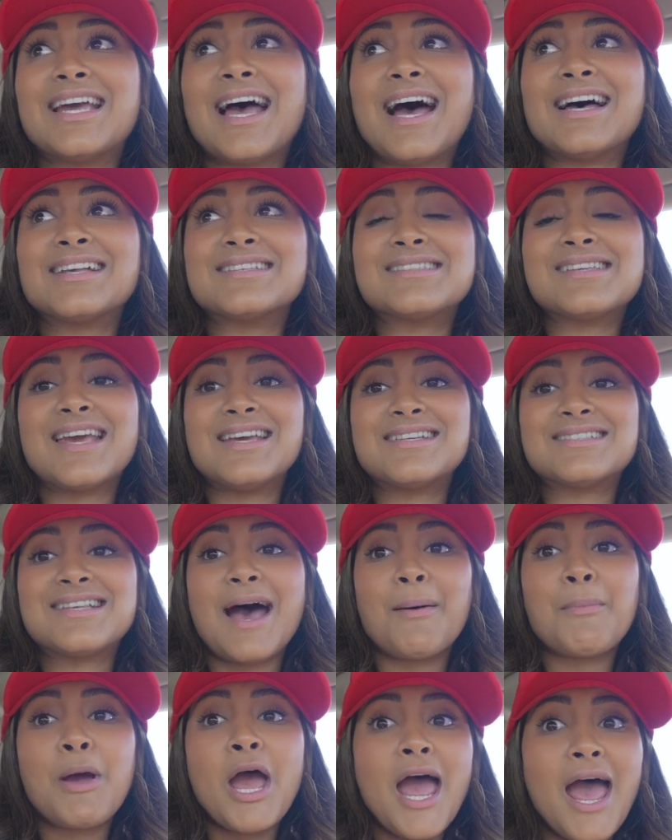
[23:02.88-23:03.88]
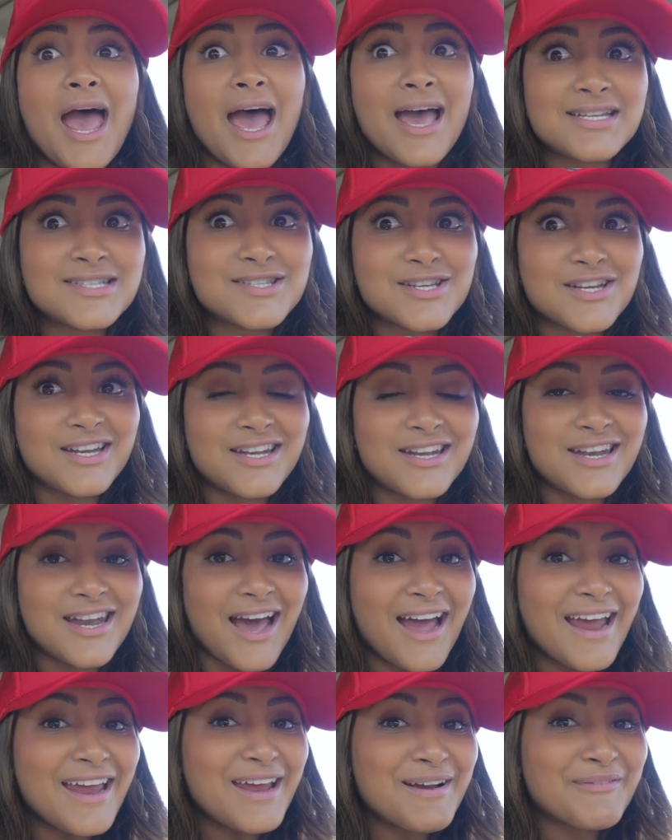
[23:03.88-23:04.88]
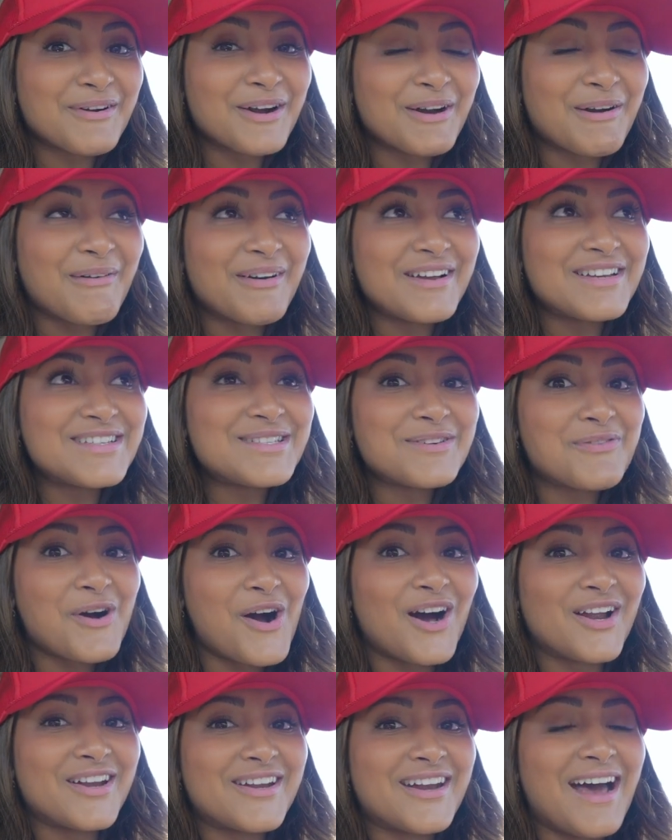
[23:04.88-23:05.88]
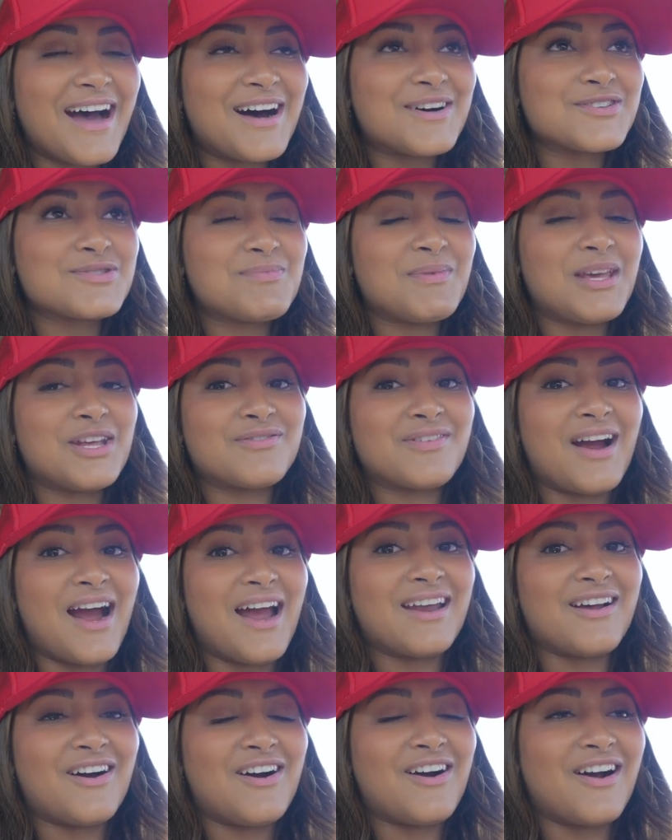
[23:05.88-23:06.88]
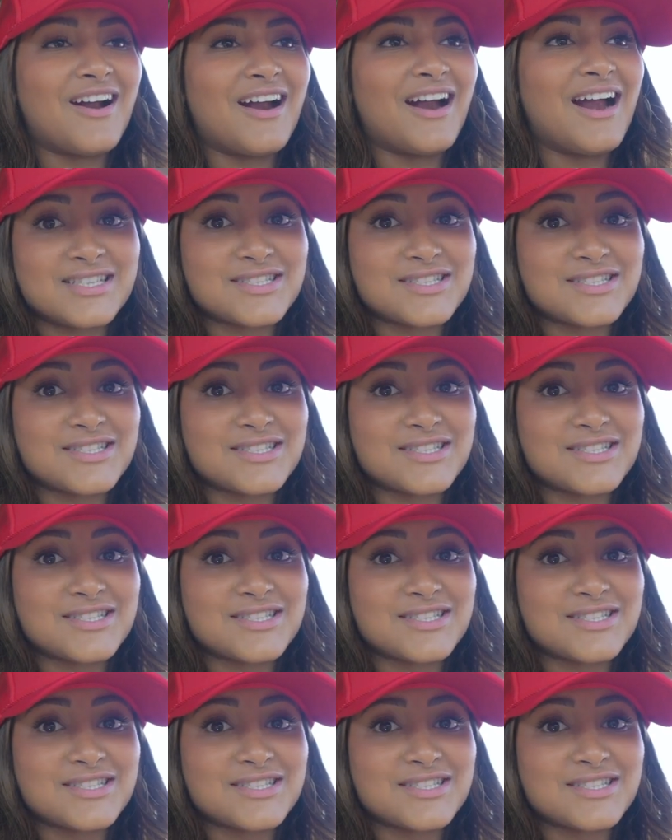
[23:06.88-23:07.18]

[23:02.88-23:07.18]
gas ASAP. And tonight we're going to a haunted house. Me and Ryan are.